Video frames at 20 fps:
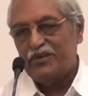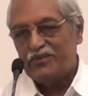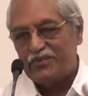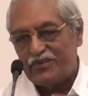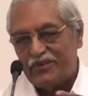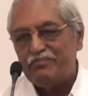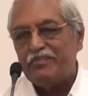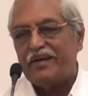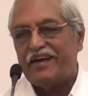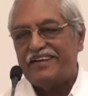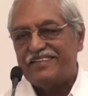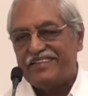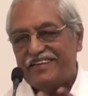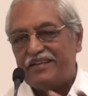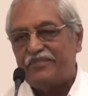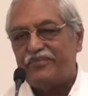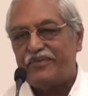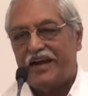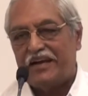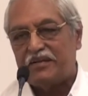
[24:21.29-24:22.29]
So because he's
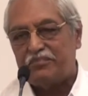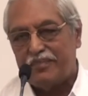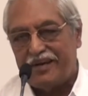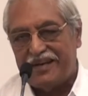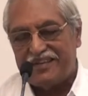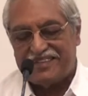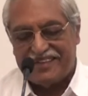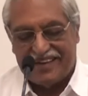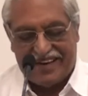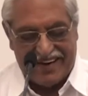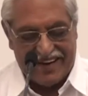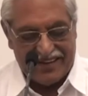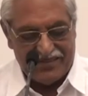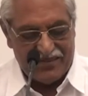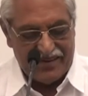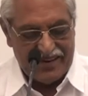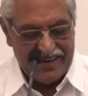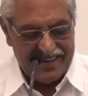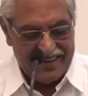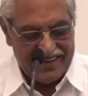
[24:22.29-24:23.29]
the finance minister,
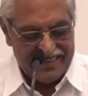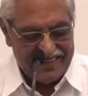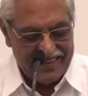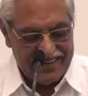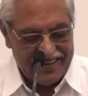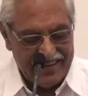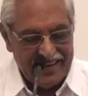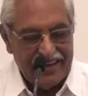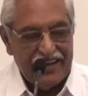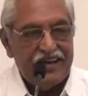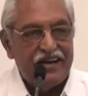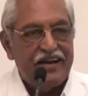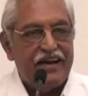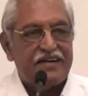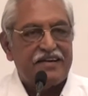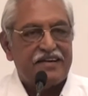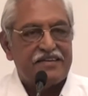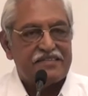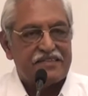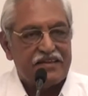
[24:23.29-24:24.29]
naturally he has the
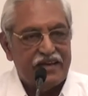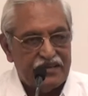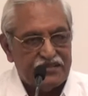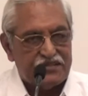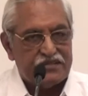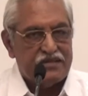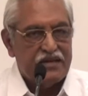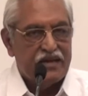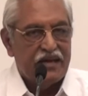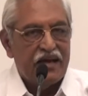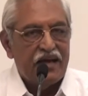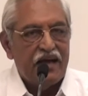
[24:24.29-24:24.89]
latest list.